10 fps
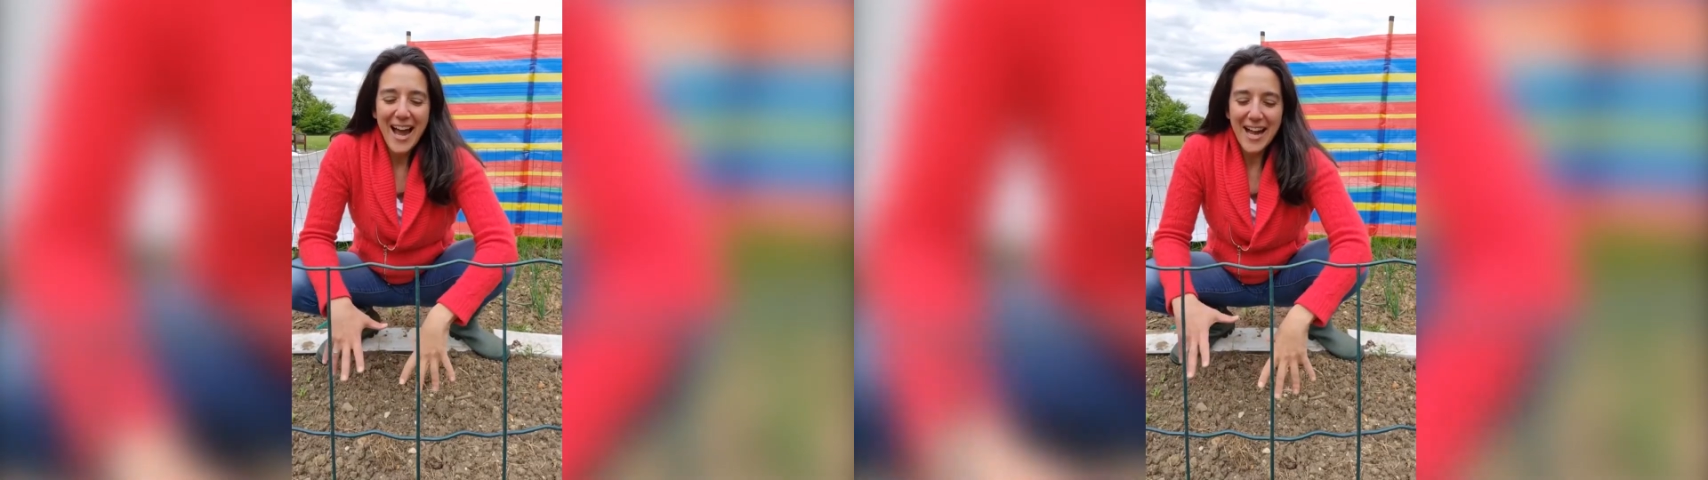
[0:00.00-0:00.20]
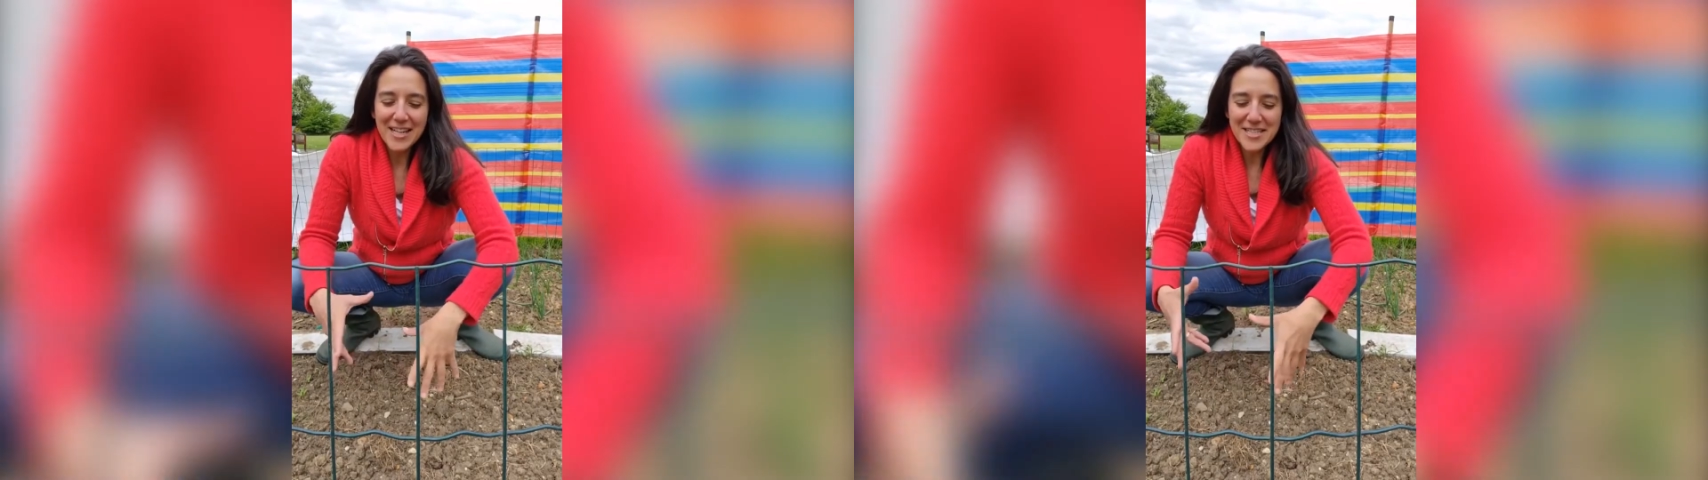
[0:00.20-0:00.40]

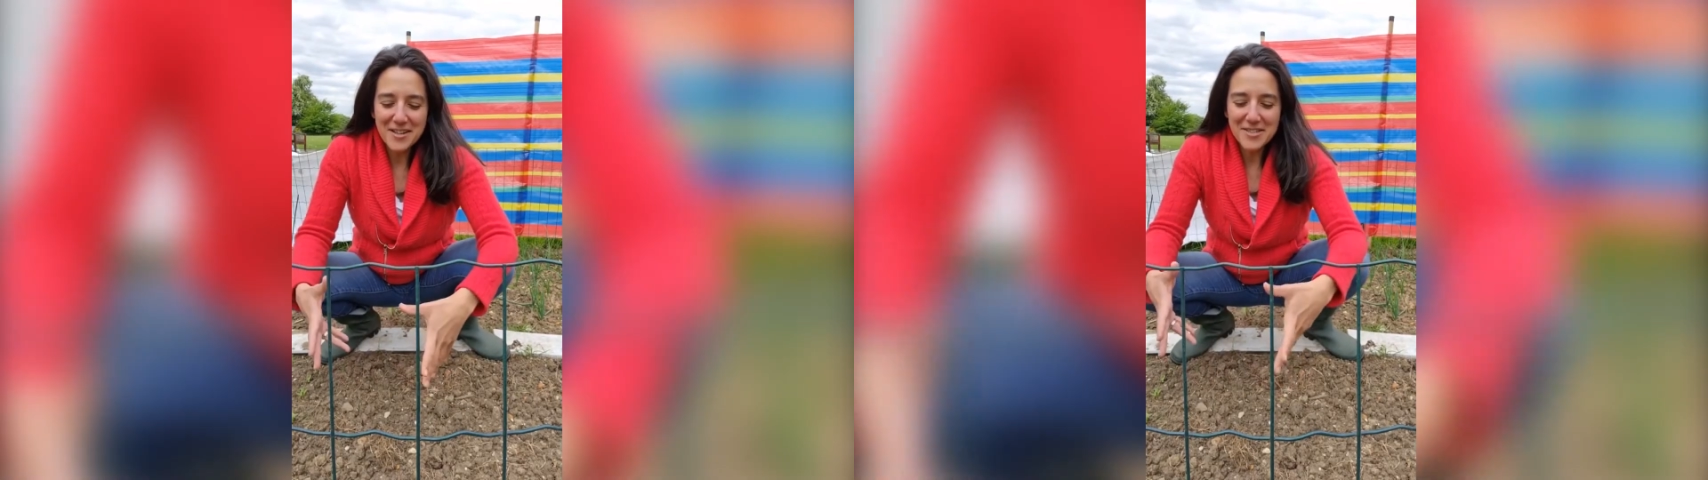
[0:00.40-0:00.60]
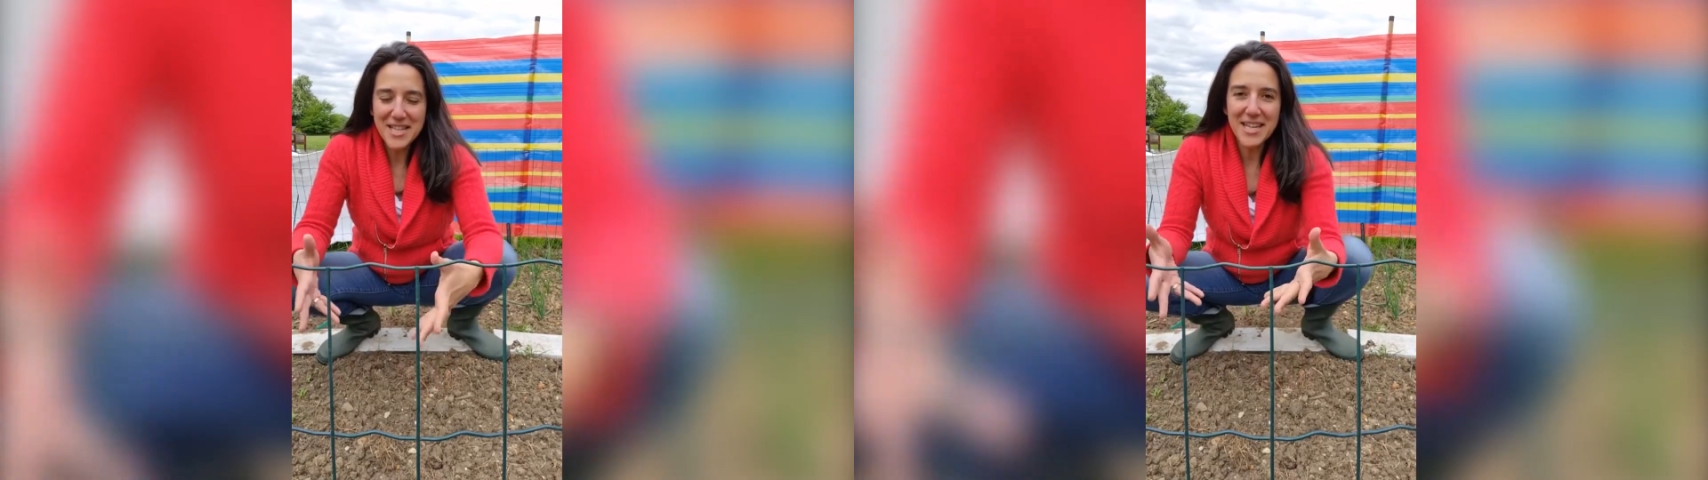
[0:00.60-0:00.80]
And
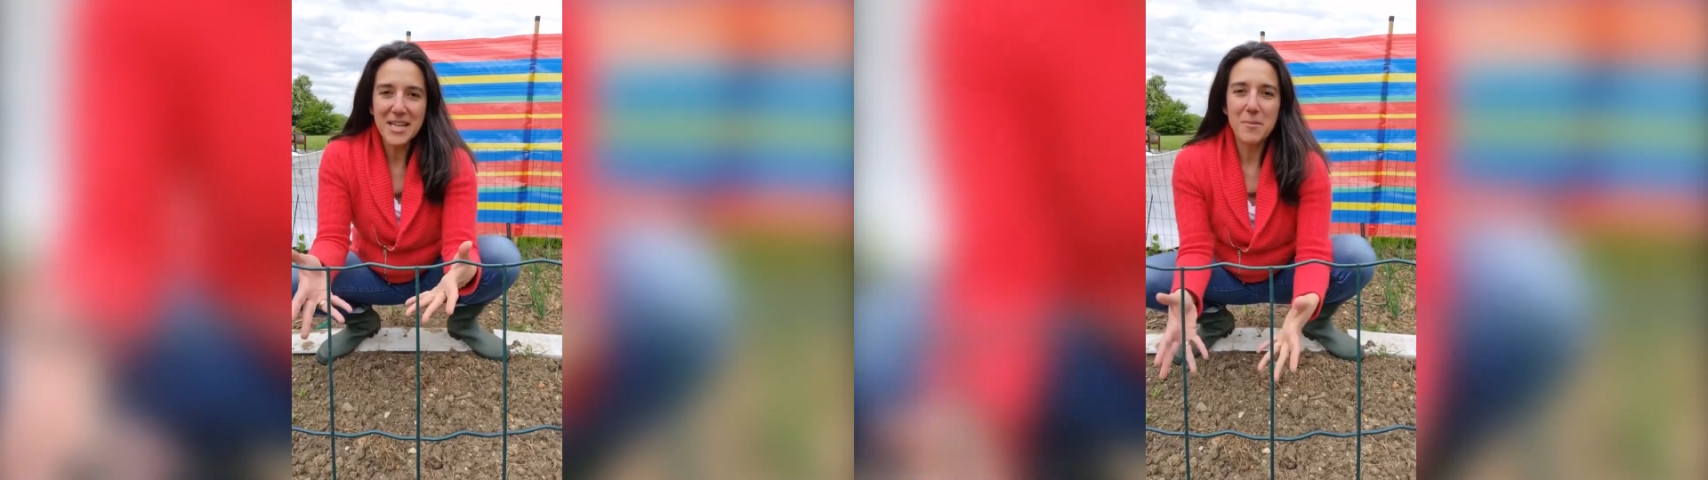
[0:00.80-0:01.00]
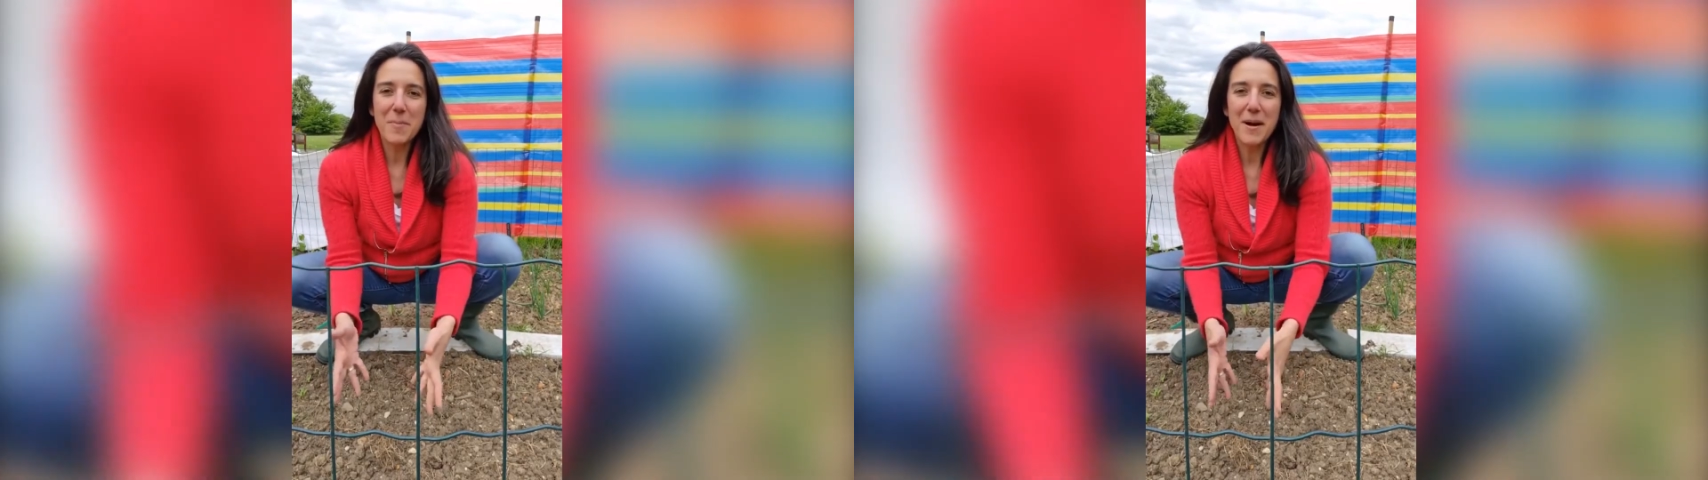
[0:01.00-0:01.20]
I was
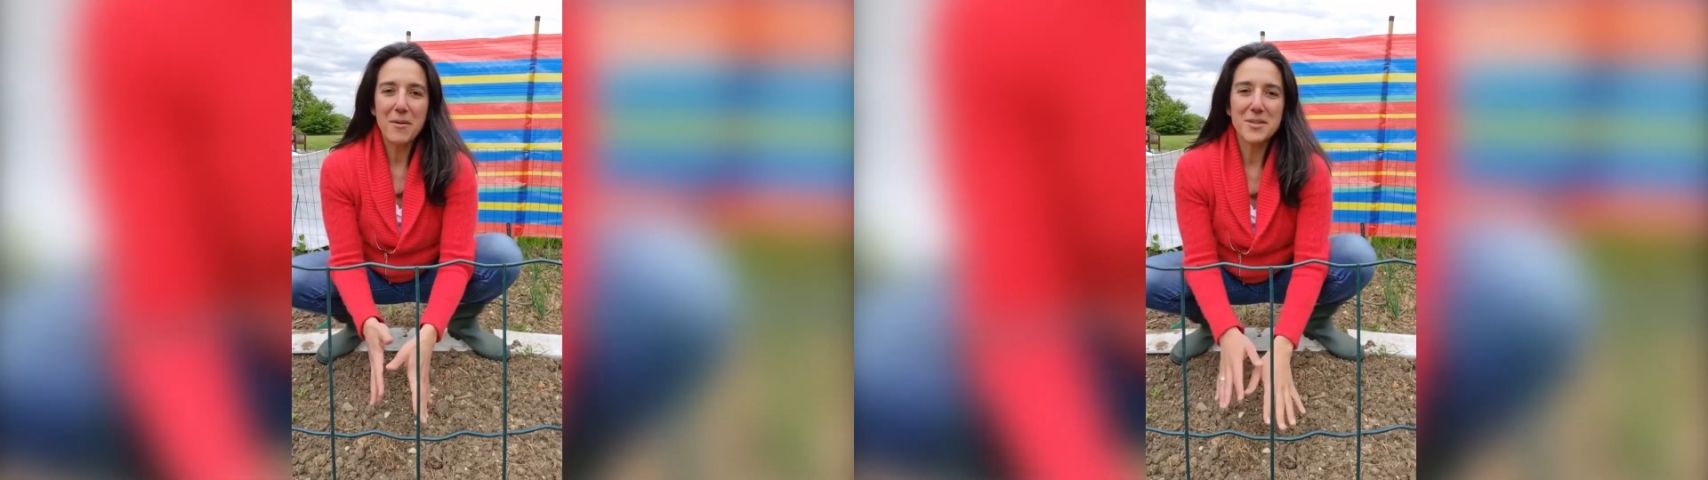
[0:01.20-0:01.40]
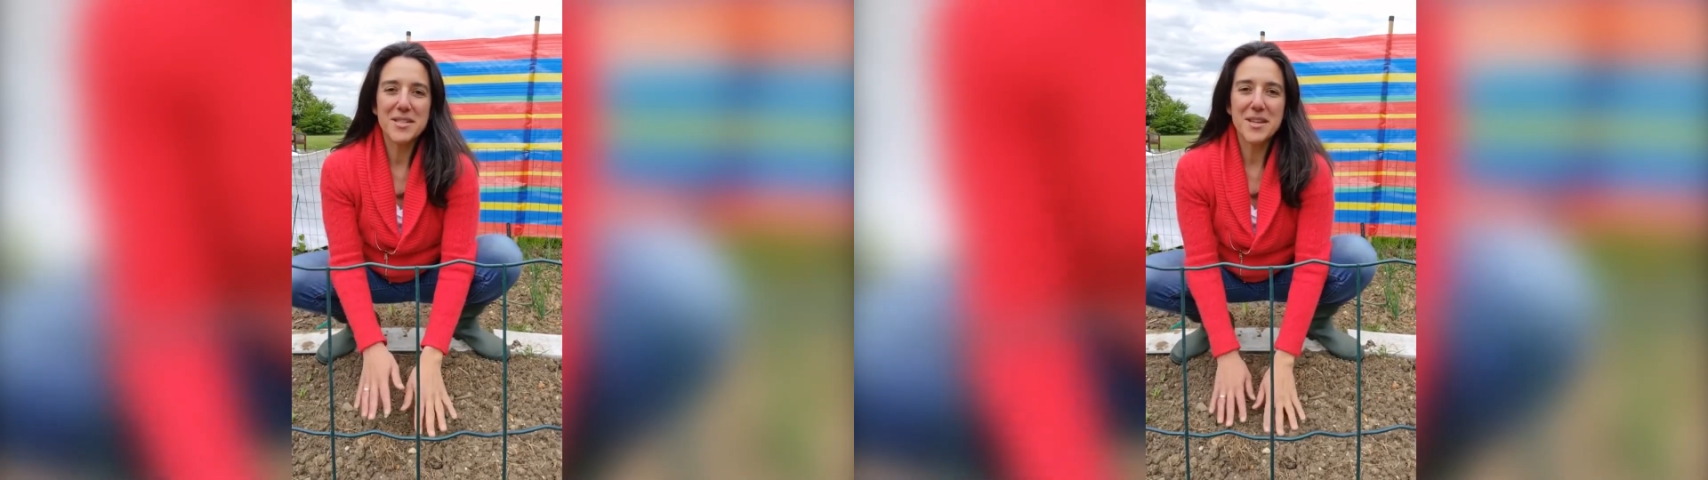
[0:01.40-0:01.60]
thinking
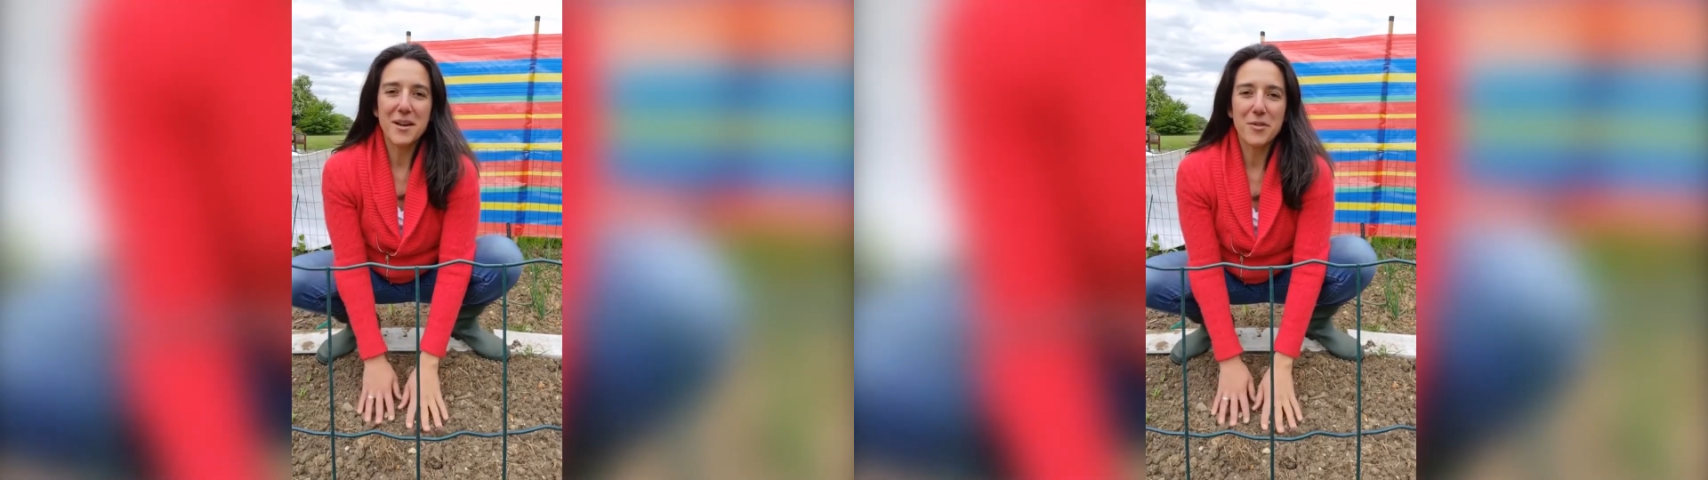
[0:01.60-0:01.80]
about